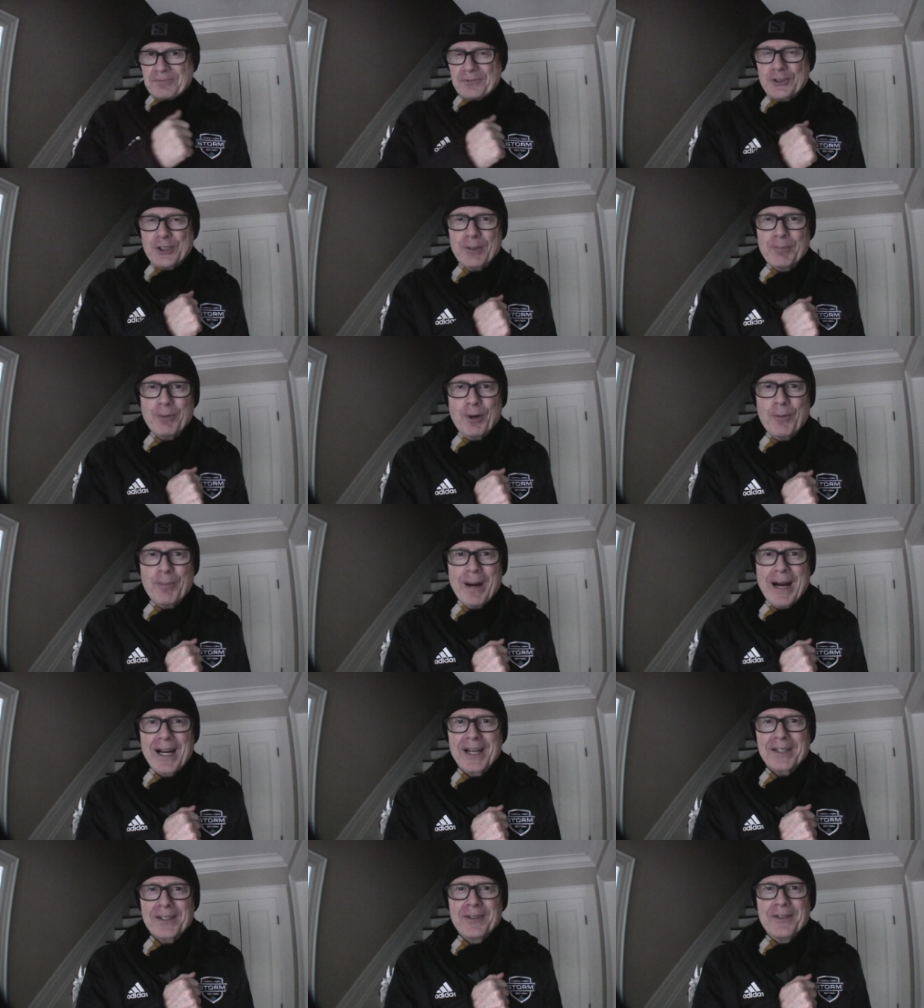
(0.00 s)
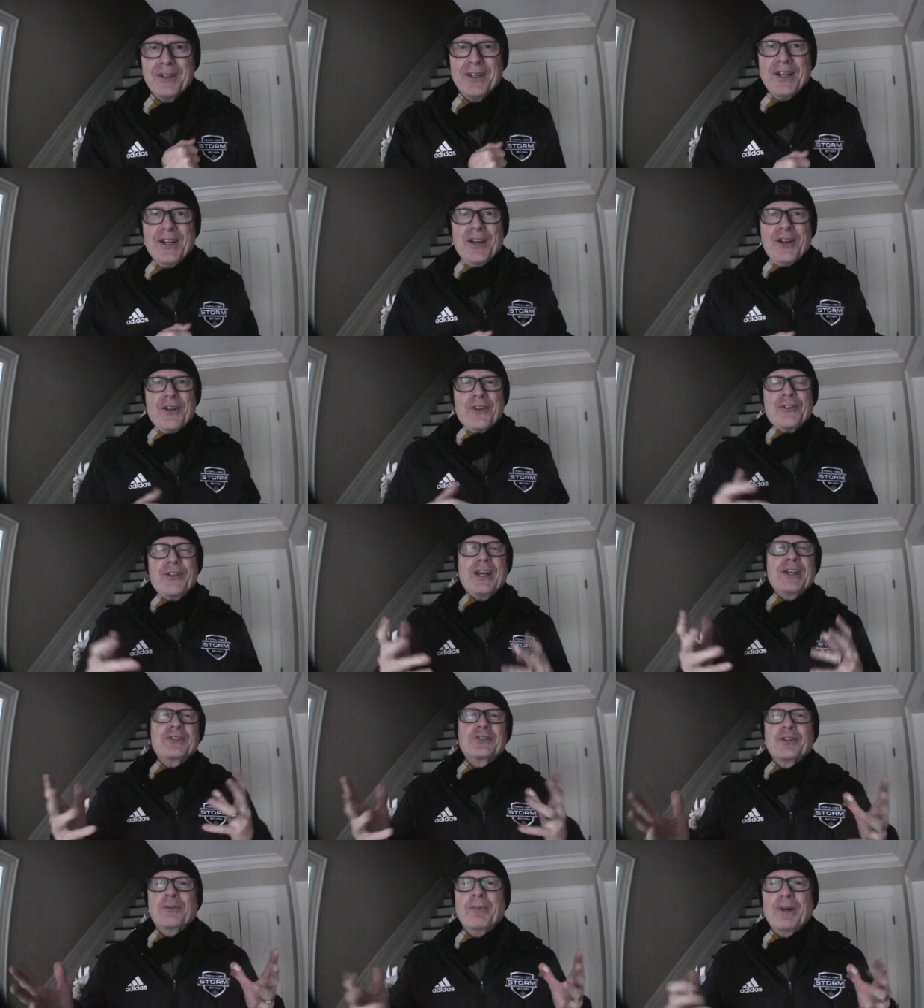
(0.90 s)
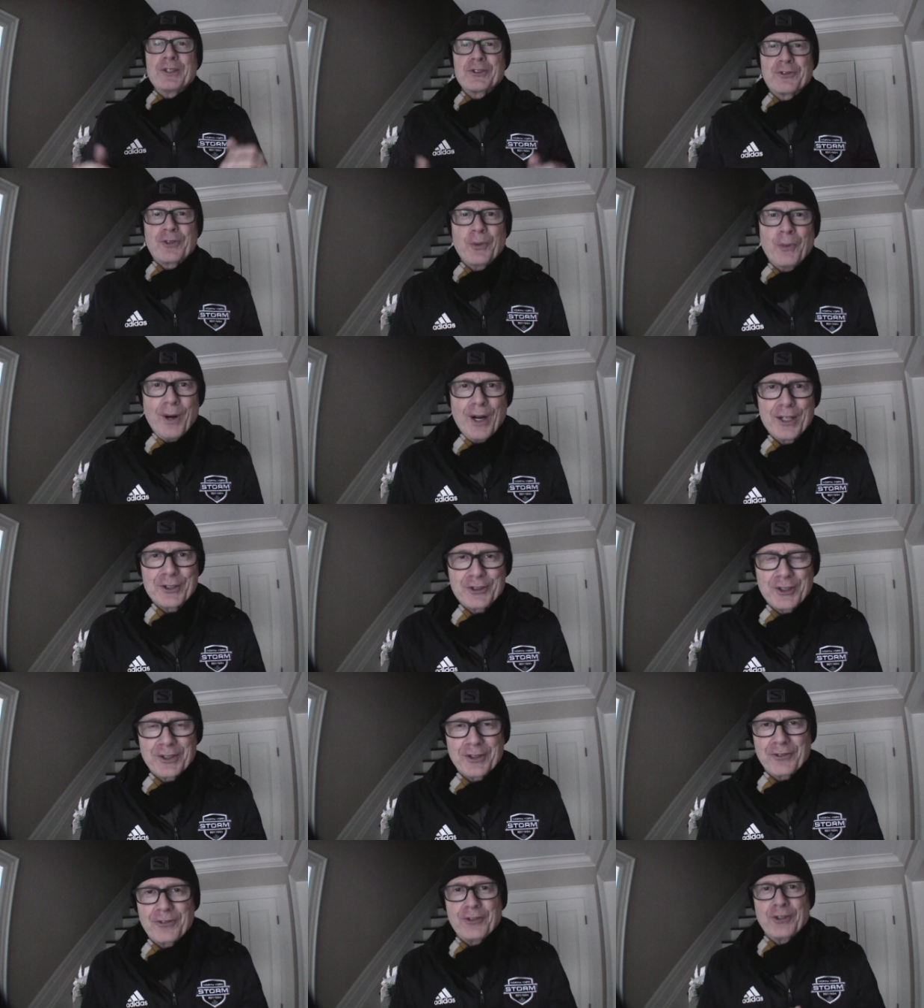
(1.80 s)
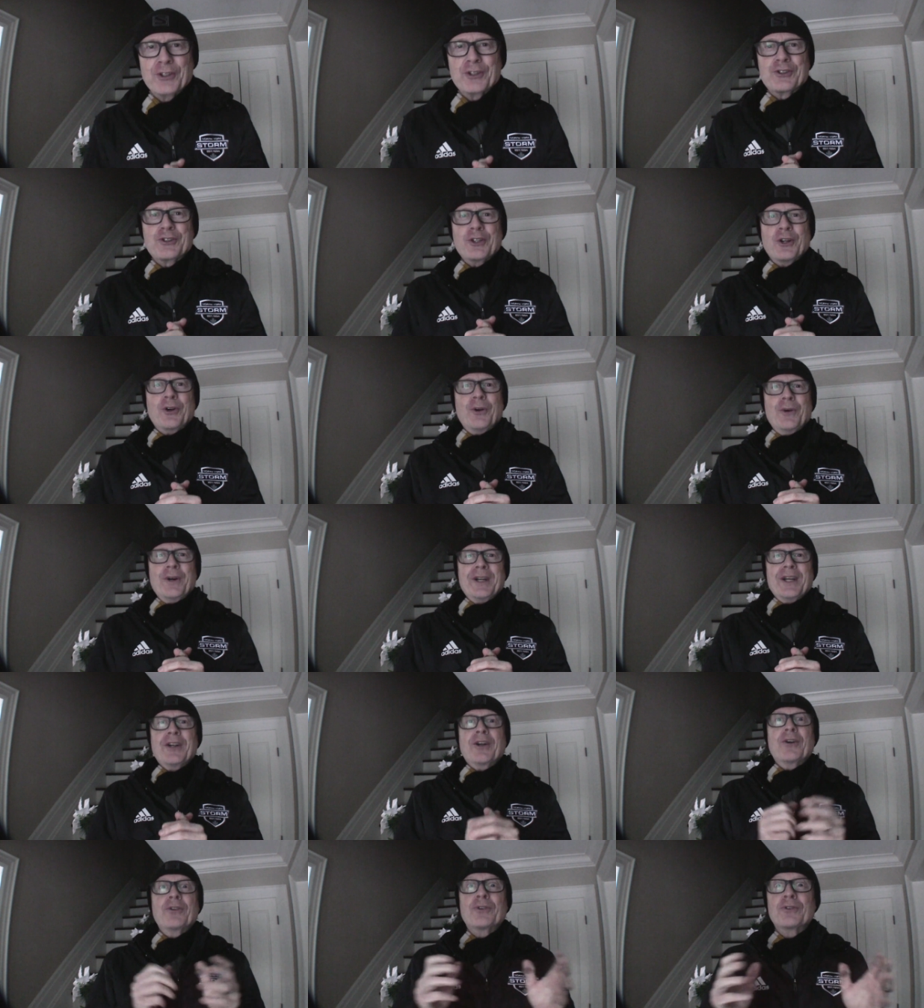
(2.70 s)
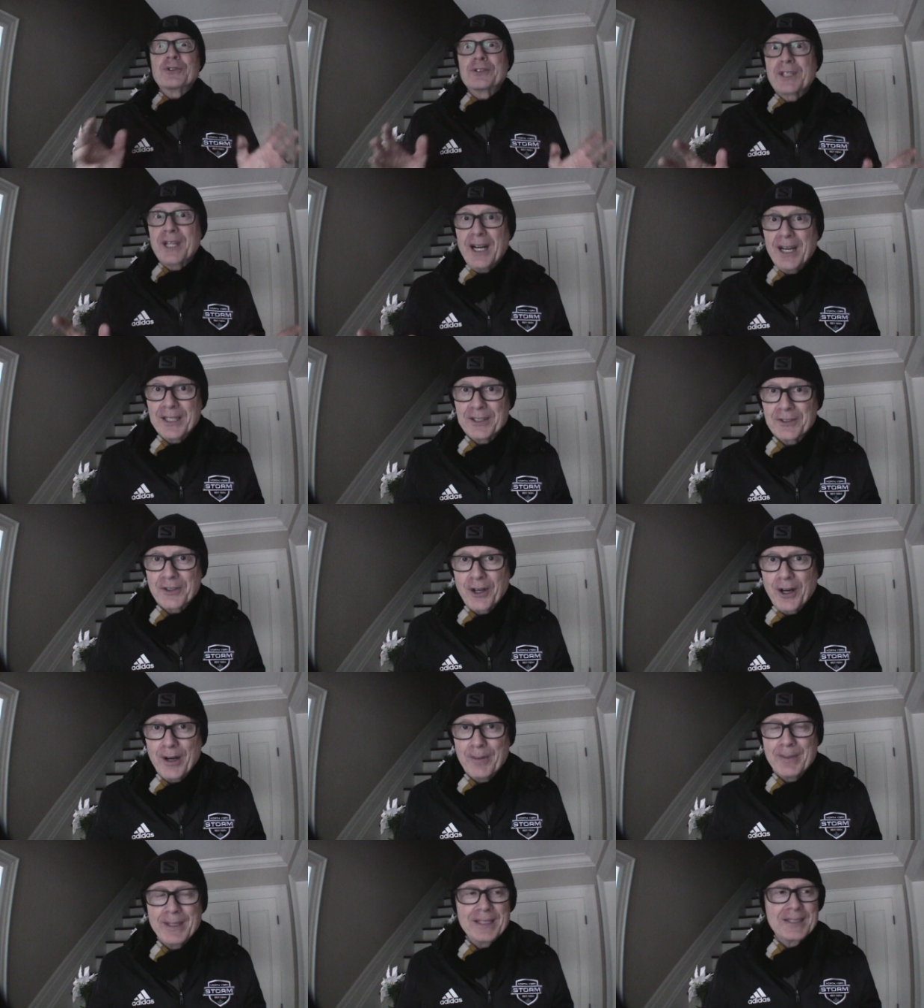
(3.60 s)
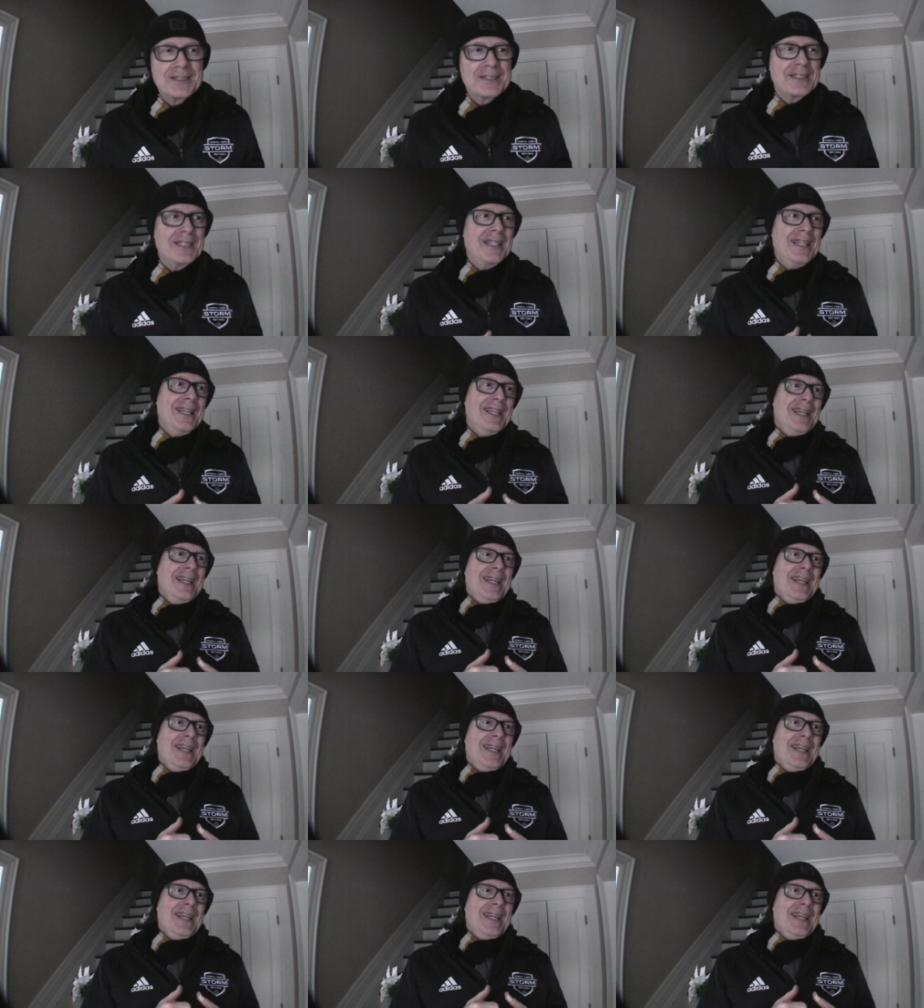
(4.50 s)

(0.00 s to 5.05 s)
Jimbo back. Thanks so much for watching the first show and all those kind comments.